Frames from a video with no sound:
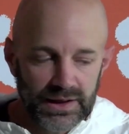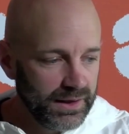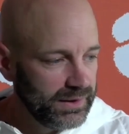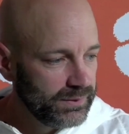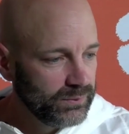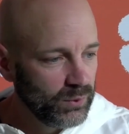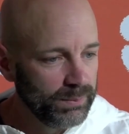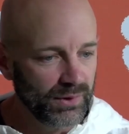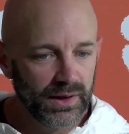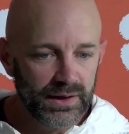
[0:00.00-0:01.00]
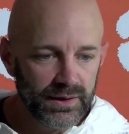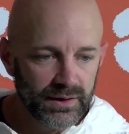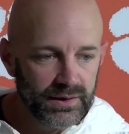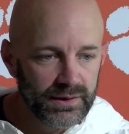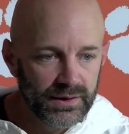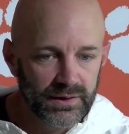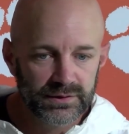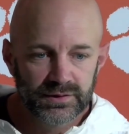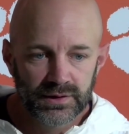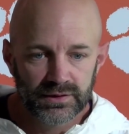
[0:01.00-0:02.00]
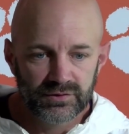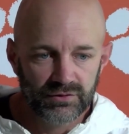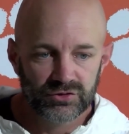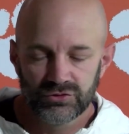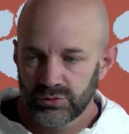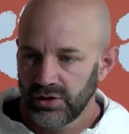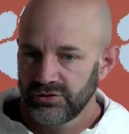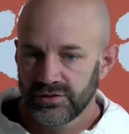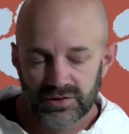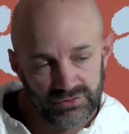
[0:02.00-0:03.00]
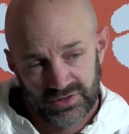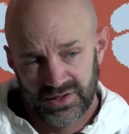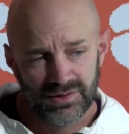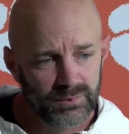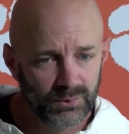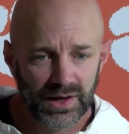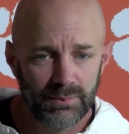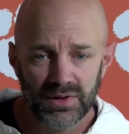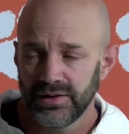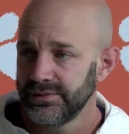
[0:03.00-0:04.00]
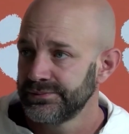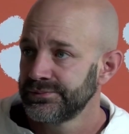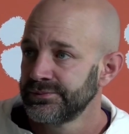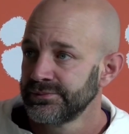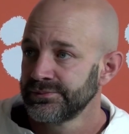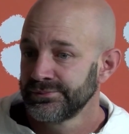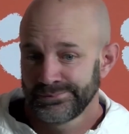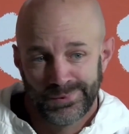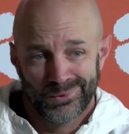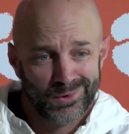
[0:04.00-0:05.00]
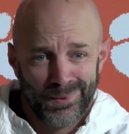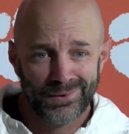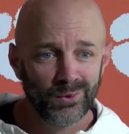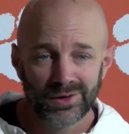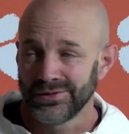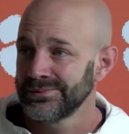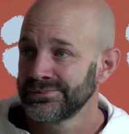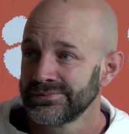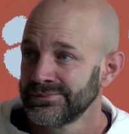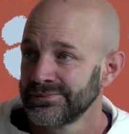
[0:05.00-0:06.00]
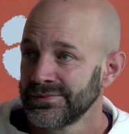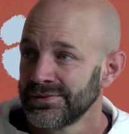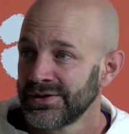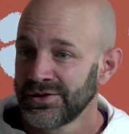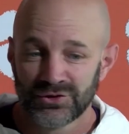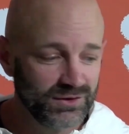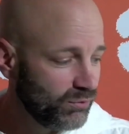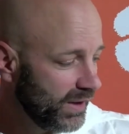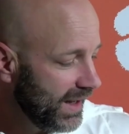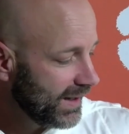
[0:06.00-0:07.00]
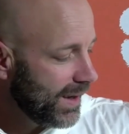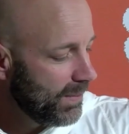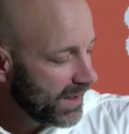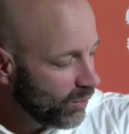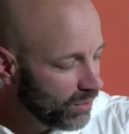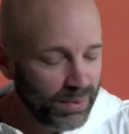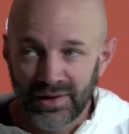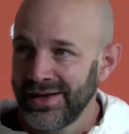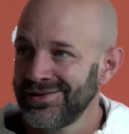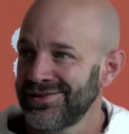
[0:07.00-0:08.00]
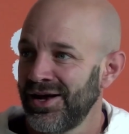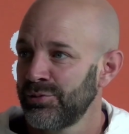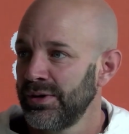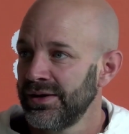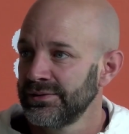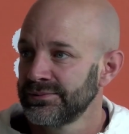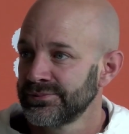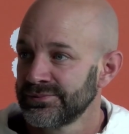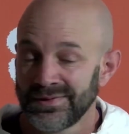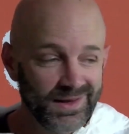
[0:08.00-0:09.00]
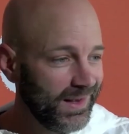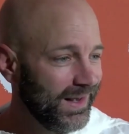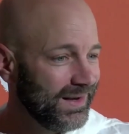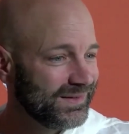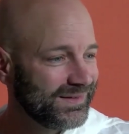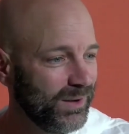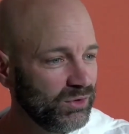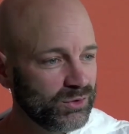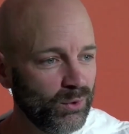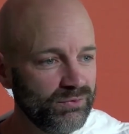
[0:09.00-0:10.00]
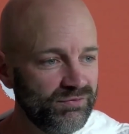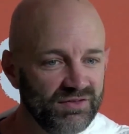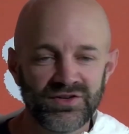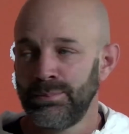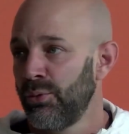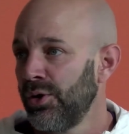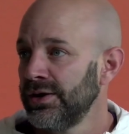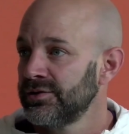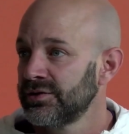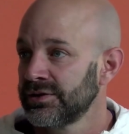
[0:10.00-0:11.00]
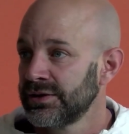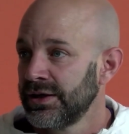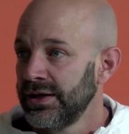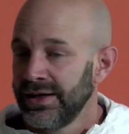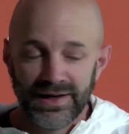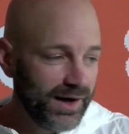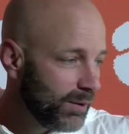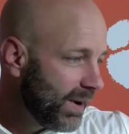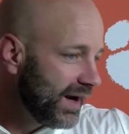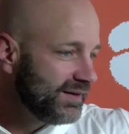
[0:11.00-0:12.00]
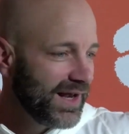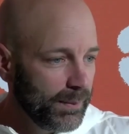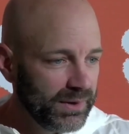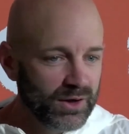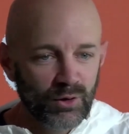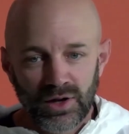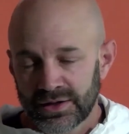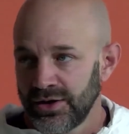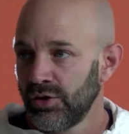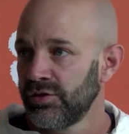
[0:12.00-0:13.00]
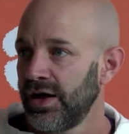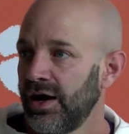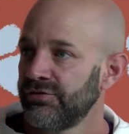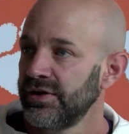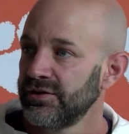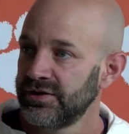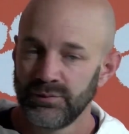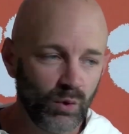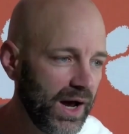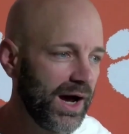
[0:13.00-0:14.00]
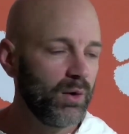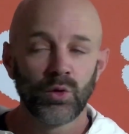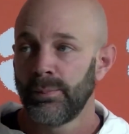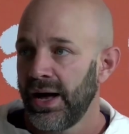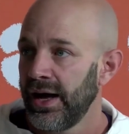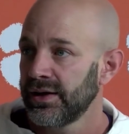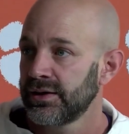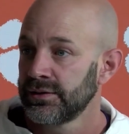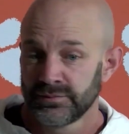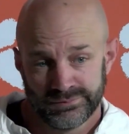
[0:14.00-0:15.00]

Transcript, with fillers: And we played in a, in a, in a tough situation, tough stadium, and we got beat. But we're going to go back to work. Because if we had got back on the plane in South Bend, and let's say we scored fifty points, and everybody's happy-go-lucky over the offense, and wow, we're back,